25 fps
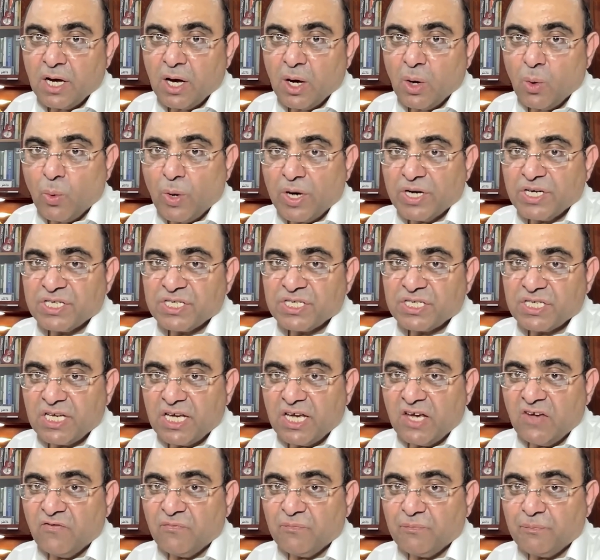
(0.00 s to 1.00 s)
what
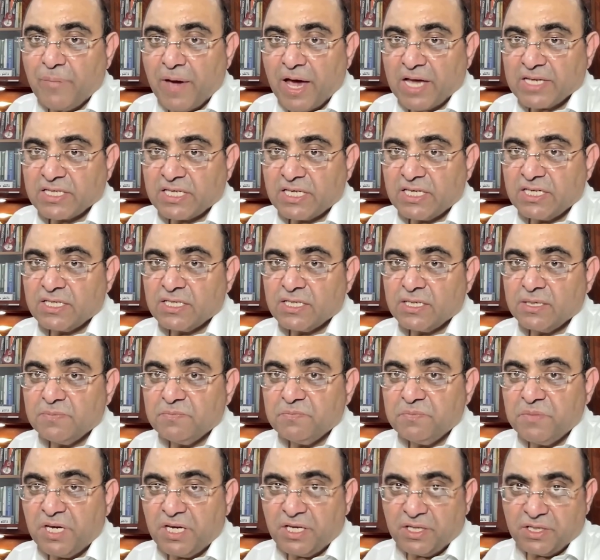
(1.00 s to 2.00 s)
safe passage
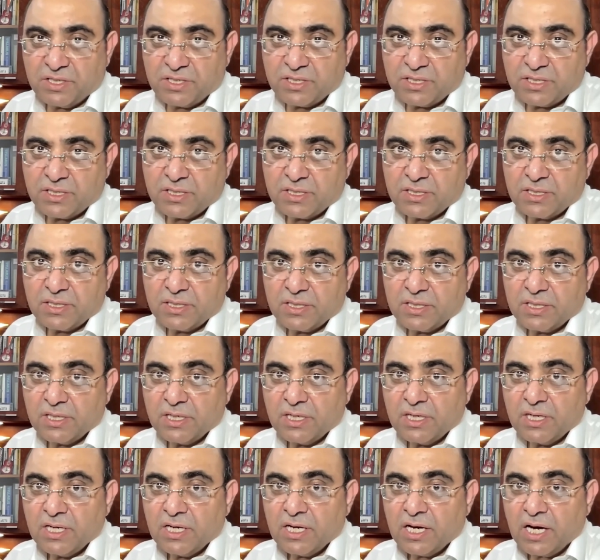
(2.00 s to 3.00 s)
means,
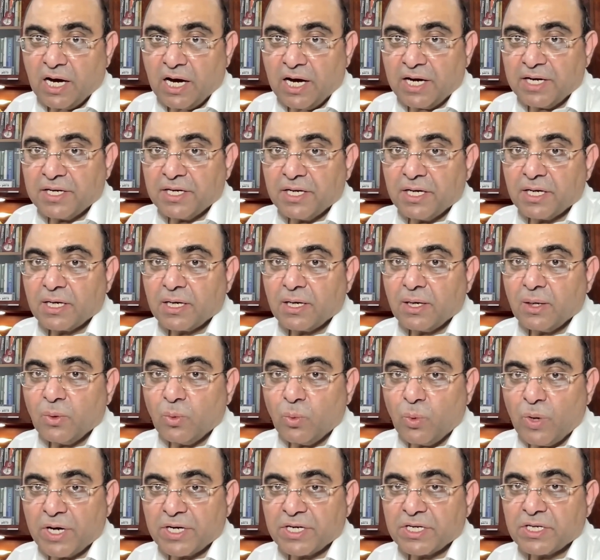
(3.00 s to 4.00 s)
under
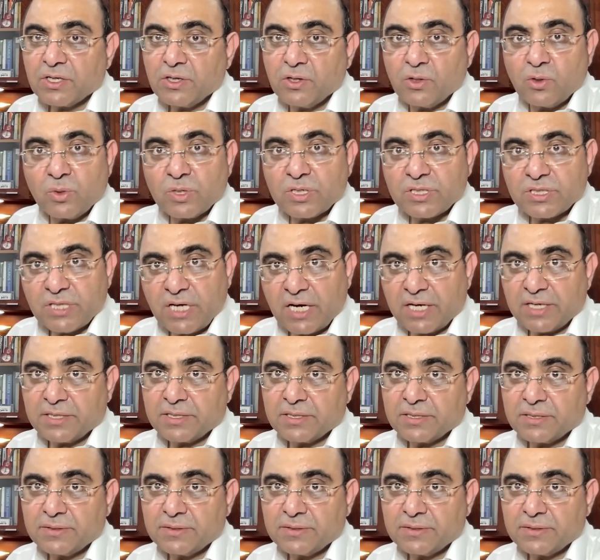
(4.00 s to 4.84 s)
what oversight.